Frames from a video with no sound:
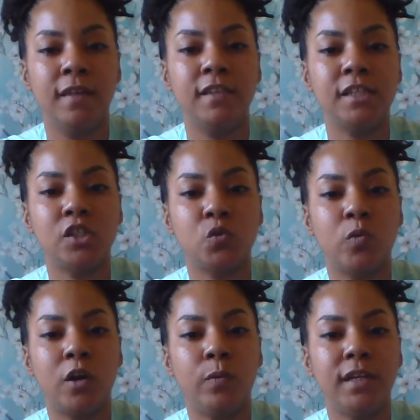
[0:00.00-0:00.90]
this is
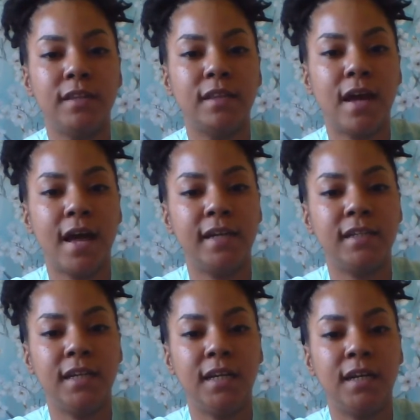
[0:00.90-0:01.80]
where we get the
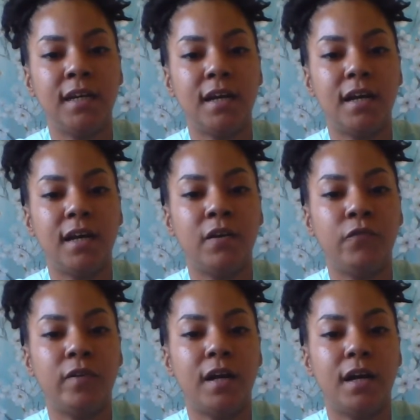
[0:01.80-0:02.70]
idea
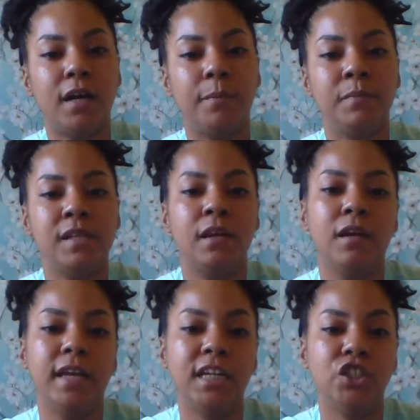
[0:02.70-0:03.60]
of
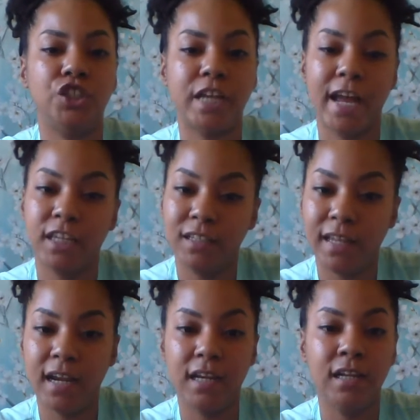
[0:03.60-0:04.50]

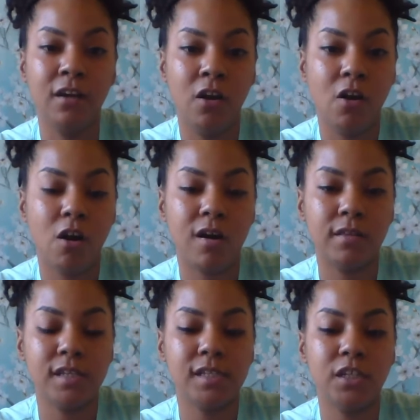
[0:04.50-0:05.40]
ejaculating on
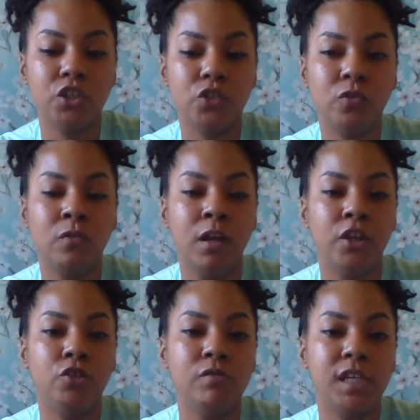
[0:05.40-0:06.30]
the sigil,
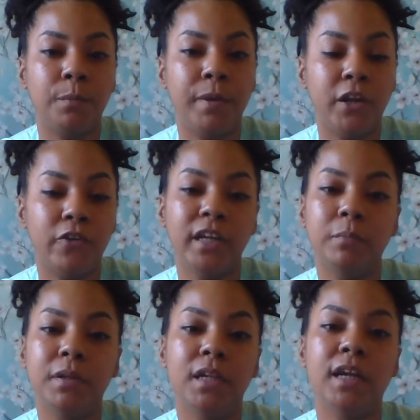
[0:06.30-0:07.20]
using period
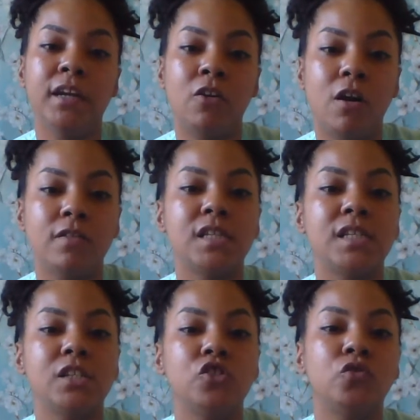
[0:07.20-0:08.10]
blood on the
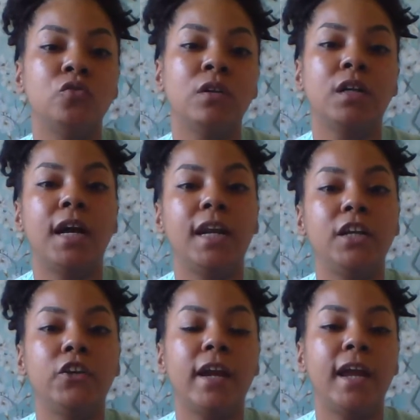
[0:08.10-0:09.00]
sigil,
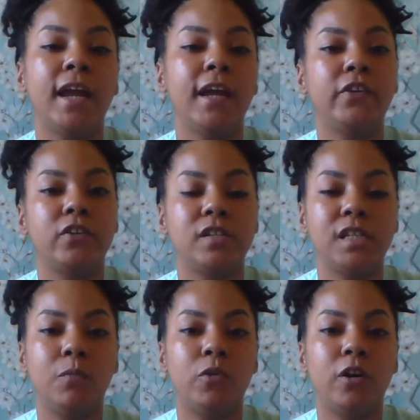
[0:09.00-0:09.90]
cutting your hand or
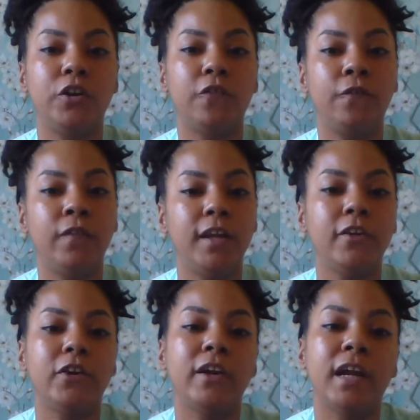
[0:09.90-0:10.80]
somewhere on your
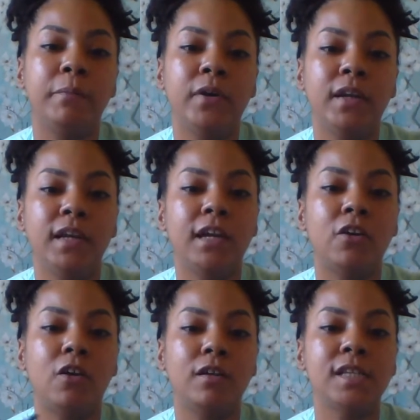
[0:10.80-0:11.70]
finger and putting it
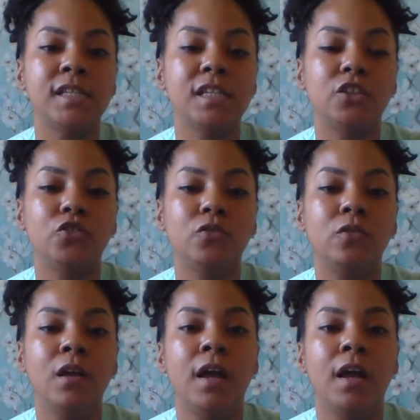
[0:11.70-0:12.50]
on the sigil.